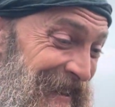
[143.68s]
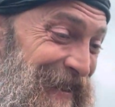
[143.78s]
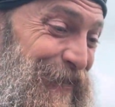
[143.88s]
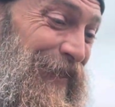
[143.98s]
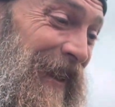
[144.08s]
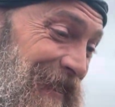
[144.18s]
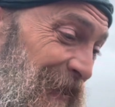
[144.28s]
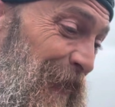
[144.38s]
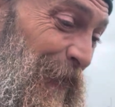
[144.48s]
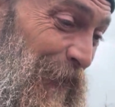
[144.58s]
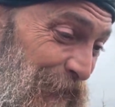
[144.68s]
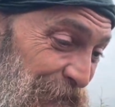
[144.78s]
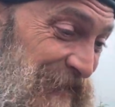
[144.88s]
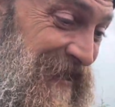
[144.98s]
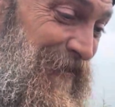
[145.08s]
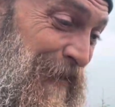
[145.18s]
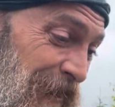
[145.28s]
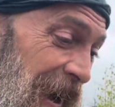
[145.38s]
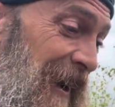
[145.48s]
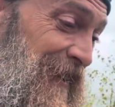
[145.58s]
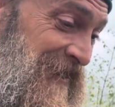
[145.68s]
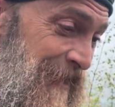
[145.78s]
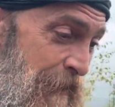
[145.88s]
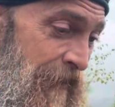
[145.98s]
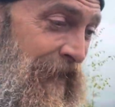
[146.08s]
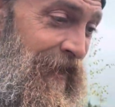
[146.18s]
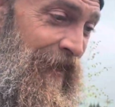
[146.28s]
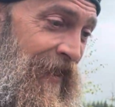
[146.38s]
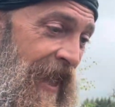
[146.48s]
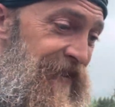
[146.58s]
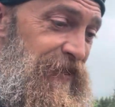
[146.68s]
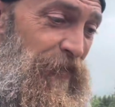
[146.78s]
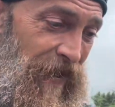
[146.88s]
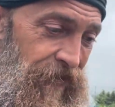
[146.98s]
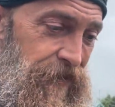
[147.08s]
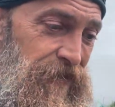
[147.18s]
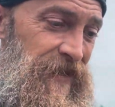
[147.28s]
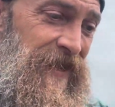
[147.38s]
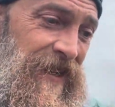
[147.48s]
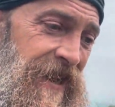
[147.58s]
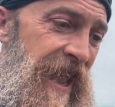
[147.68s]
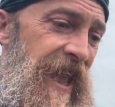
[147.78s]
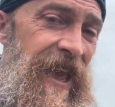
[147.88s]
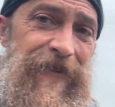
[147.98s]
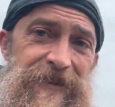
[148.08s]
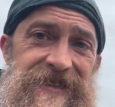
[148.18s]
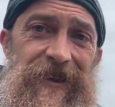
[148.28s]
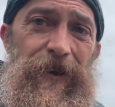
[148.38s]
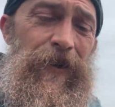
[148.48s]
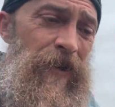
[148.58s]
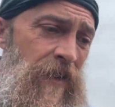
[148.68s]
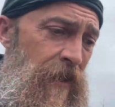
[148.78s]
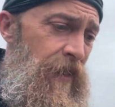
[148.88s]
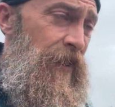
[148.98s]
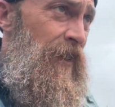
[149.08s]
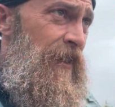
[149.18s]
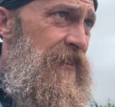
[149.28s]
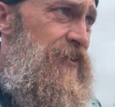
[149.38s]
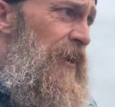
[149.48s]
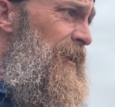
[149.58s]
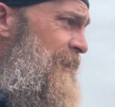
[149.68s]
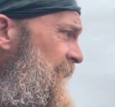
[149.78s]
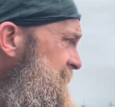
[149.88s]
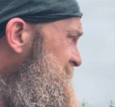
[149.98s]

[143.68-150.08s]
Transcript: For like the whole first 3 miles. After about 3.5 or so, the trail cuts